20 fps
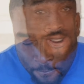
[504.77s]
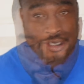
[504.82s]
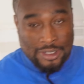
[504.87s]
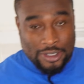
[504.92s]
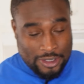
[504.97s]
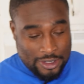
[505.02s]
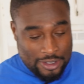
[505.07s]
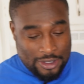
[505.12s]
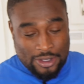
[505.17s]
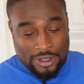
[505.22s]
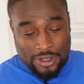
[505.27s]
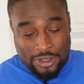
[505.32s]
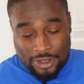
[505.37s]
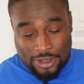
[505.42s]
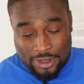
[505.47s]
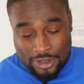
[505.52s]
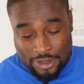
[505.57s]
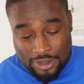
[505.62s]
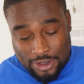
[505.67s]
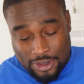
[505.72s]
Time to
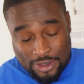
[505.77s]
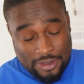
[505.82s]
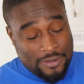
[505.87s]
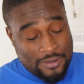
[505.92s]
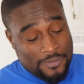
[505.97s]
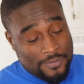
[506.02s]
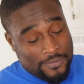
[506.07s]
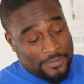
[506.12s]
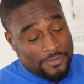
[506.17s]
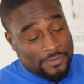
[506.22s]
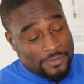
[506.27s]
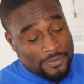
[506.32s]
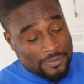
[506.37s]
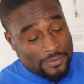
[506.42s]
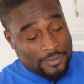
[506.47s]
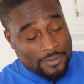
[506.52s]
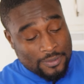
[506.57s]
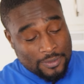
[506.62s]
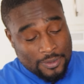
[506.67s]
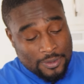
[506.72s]
add the
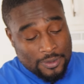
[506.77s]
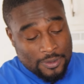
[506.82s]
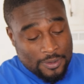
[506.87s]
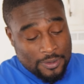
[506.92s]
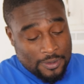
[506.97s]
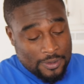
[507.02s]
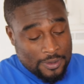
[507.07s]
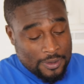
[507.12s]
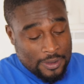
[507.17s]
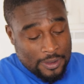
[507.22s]
dragon stout.